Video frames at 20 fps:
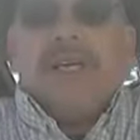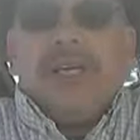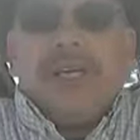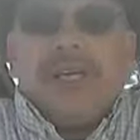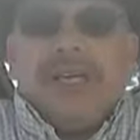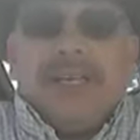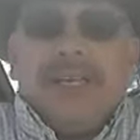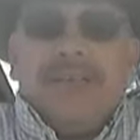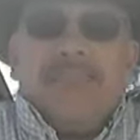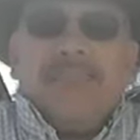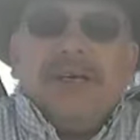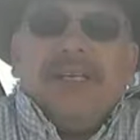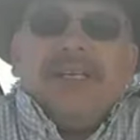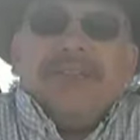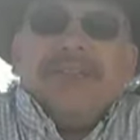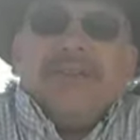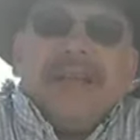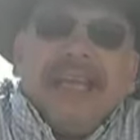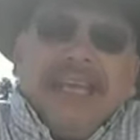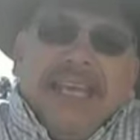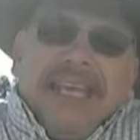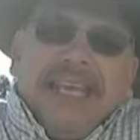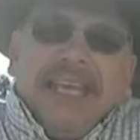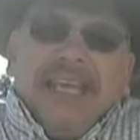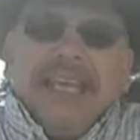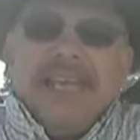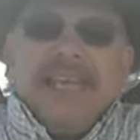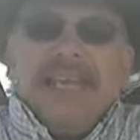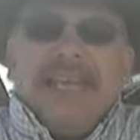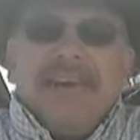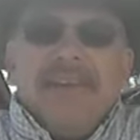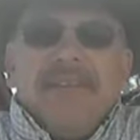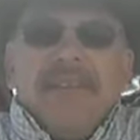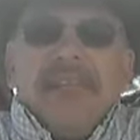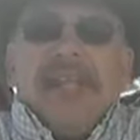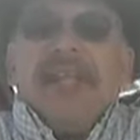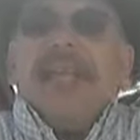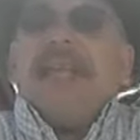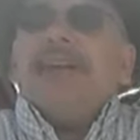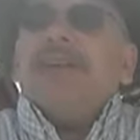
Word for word: good and I'm muscle achy and everything